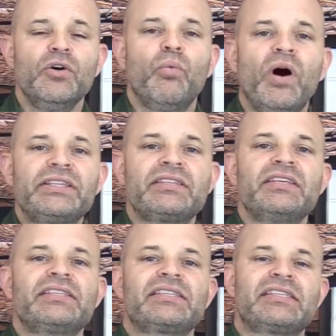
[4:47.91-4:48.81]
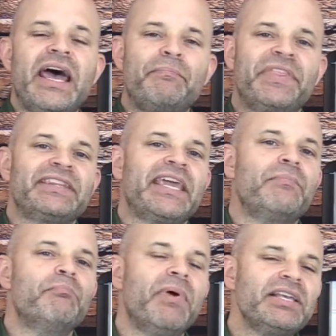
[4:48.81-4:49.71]
what's the step that they
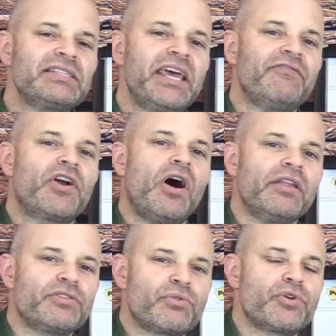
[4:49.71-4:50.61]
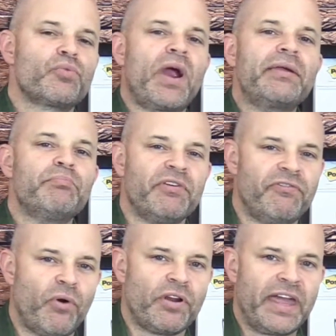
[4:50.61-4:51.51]
must have gone through right
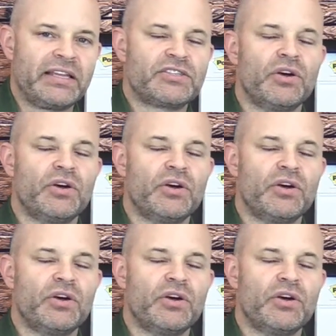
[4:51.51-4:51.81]
before that?